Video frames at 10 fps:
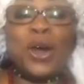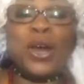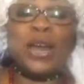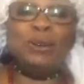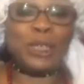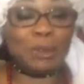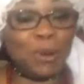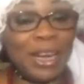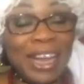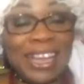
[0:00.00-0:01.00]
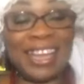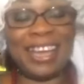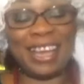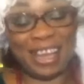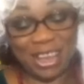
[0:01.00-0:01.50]
Oshimole,
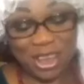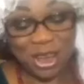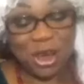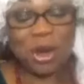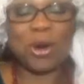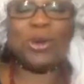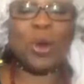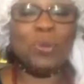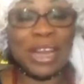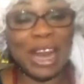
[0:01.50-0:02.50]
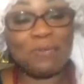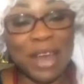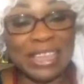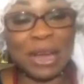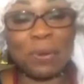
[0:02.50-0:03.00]
Olomilile
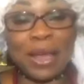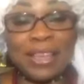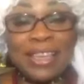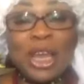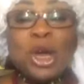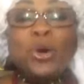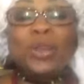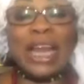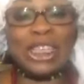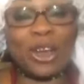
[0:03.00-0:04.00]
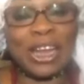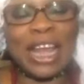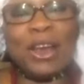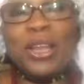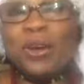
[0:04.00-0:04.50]
Fejewe,
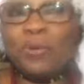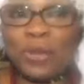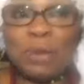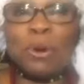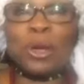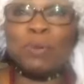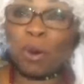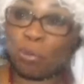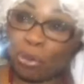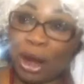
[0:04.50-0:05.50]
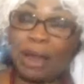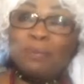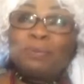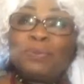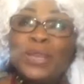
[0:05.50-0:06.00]
Olashole Ofi Mokimo Bora.
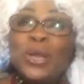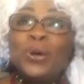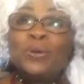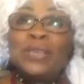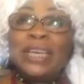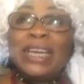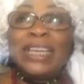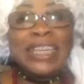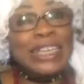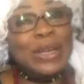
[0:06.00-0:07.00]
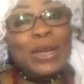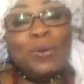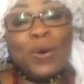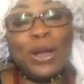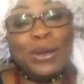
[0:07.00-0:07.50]
There's only
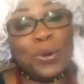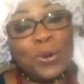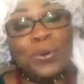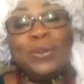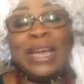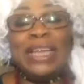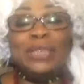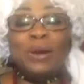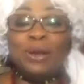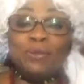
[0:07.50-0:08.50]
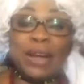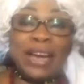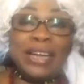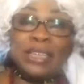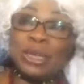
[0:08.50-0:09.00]
one Ogun. It's one of
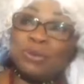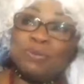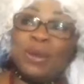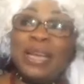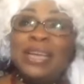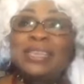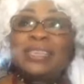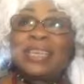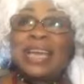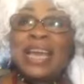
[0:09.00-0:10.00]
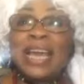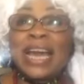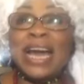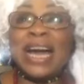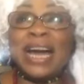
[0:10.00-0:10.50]
the Irumoles.
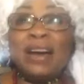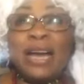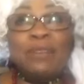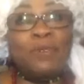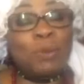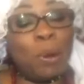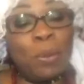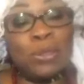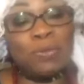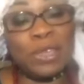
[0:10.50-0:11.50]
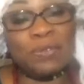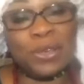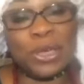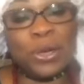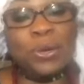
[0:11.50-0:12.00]
And for the purpose of this
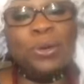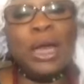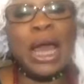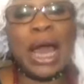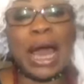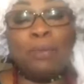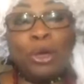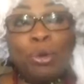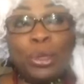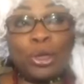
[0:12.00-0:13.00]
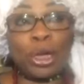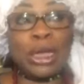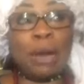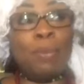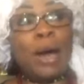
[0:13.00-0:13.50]
video, I'm going to be
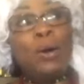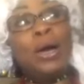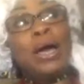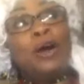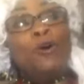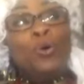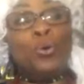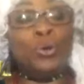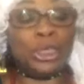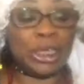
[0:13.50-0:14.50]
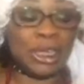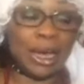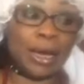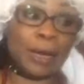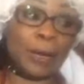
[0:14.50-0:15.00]
talking about Ogun,
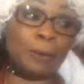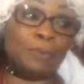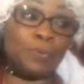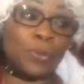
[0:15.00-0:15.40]
the